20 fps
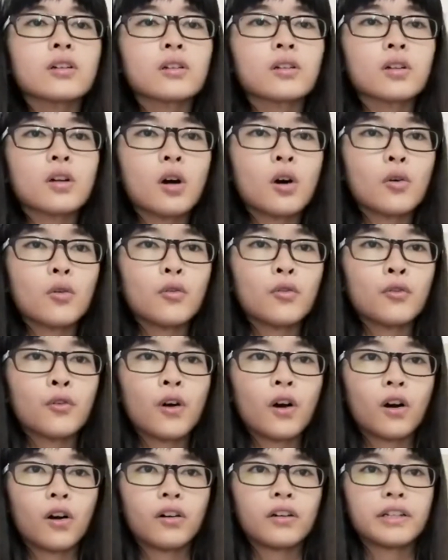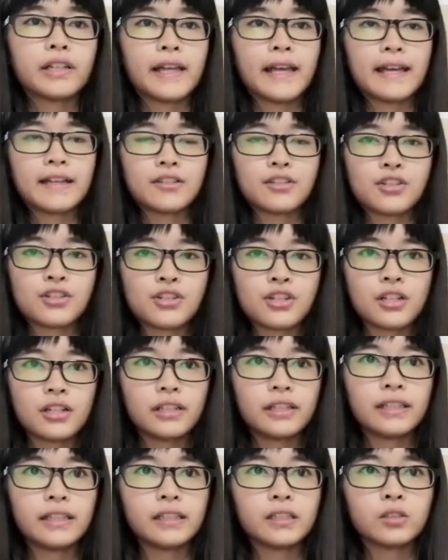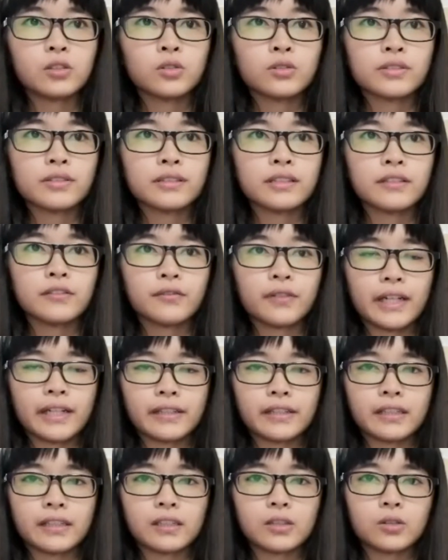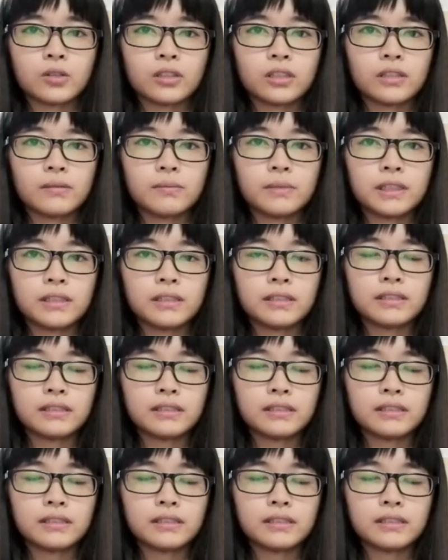Goal 4. Ensure inclusive and equality,